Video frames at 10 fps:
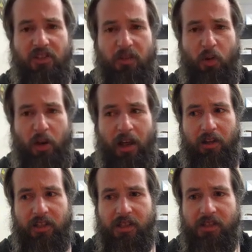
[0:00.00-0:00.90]

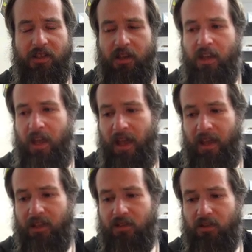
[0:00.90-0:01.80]
modalities,
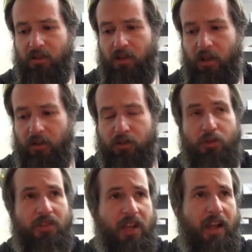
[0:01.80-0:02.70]
and
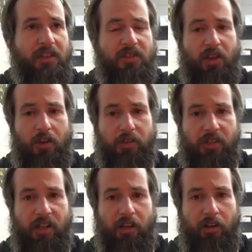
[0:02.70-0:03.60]
new science to
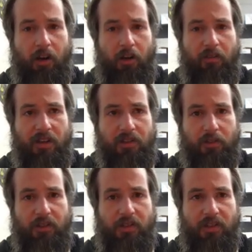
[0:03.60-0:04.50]
understand
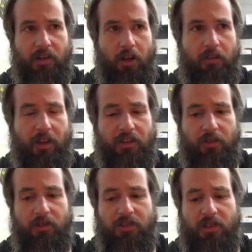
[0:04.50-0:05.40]
cardiovascular disease and
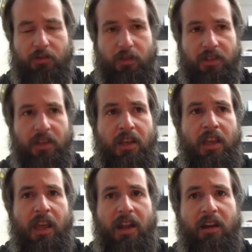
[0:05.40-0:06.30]
cardiovascular disease risk.
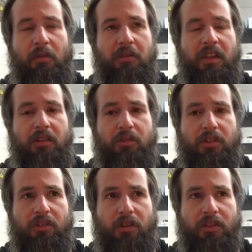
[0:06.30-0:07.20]
And I don't think
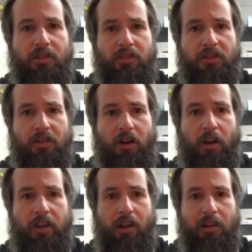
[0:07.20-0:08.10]
Chris Kresser is a
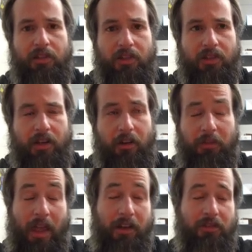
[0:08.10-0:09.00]
cardiologist, and I
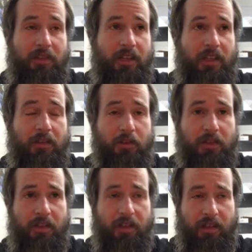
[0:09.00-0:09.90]
don't actually think he knows
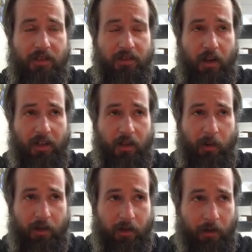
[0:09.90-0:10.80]
anything that he's talking
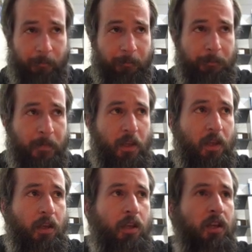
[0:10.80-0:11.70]
about here.
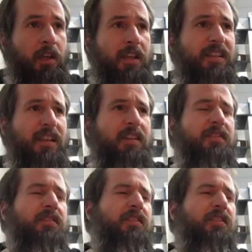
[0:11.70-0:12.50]
He says,